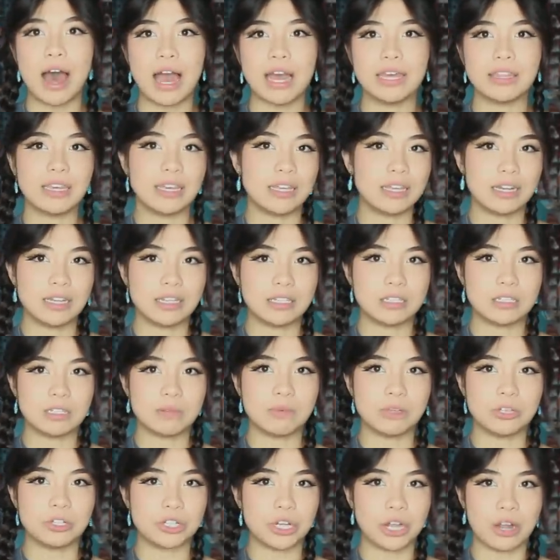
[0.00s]
I think it needs to
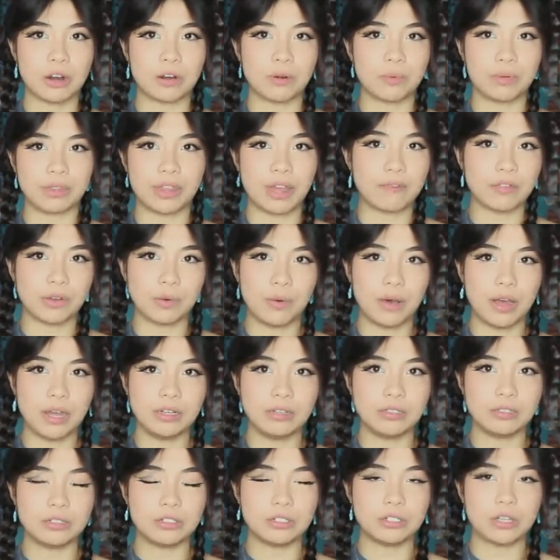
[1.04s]
be shared with everyone.